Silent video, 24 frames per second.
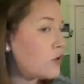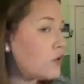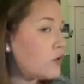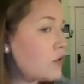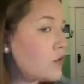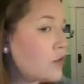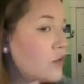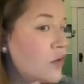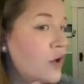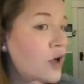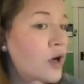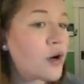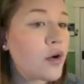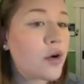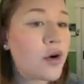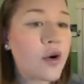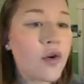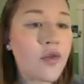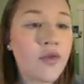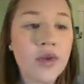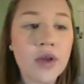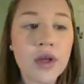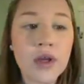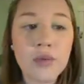So I don't know
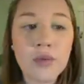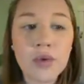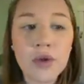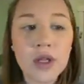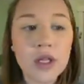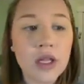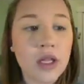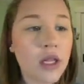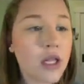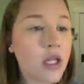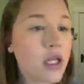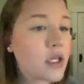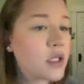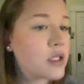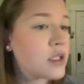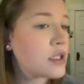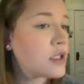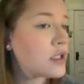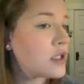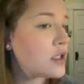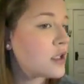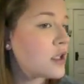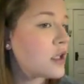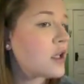if you can really like
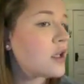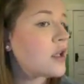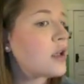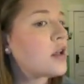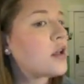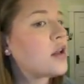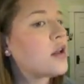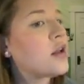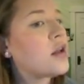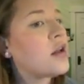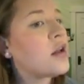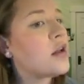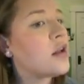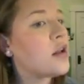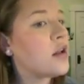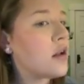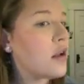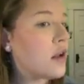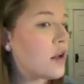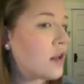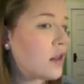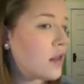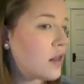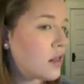see
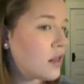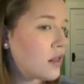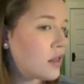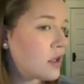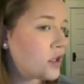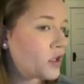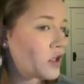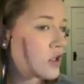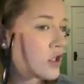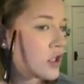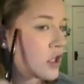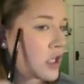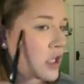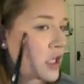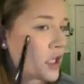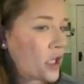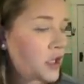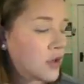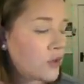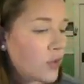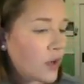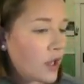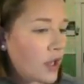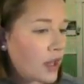the
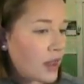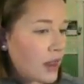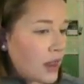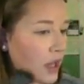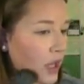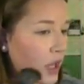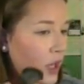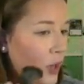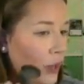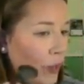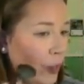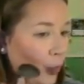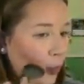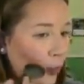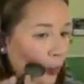sheen right in there.